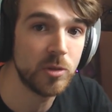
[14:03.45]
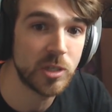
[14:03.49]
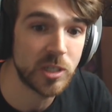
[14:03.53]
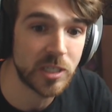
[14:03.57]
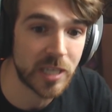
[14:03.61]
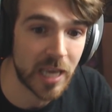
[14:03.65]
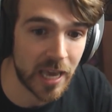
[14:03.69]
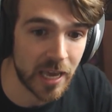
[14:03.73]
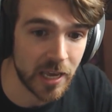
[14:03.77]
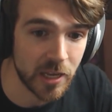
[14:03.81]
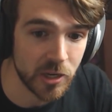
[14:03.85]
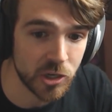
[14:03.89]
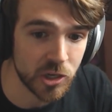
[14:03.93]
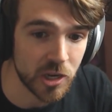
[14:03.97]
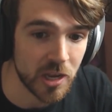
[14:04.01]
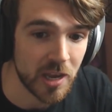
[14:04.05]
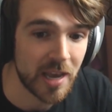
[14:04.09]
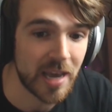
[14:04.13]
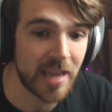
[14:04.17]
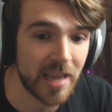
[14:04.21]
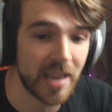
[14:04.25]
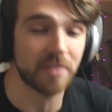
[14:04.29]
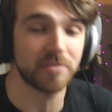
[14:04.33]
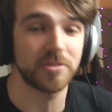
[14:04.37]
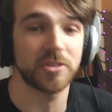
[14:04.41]
stage
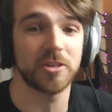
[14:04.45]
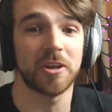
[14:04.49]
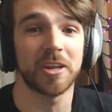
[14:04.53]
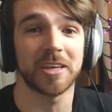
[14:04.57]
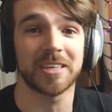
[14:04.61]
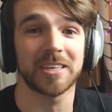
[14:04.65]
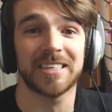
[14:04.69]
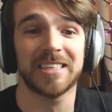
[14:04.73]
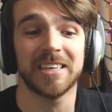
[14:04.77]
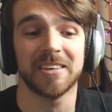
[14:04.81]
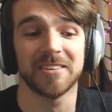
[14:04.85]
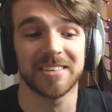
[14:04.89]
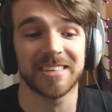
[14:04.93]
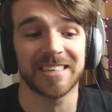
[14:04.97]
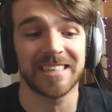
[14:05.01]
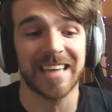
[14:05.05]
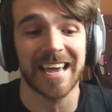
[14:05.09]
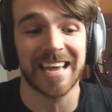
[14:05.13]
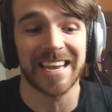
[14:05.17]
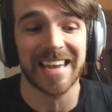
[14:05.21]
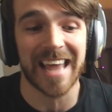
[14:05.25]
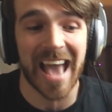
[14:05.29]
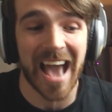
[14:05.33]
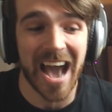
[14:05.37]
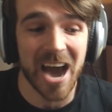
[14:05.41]
and have Sonic still
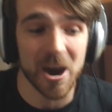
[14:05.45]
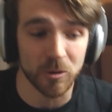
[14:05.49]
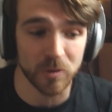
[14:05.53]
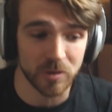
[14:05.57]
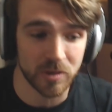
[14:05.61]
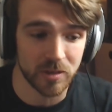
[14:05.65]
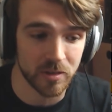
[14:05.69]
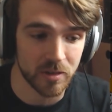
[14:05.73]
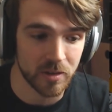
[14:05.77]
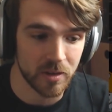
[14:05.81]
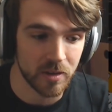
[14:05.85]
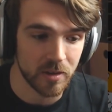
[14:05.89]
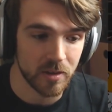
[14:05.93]
stand out.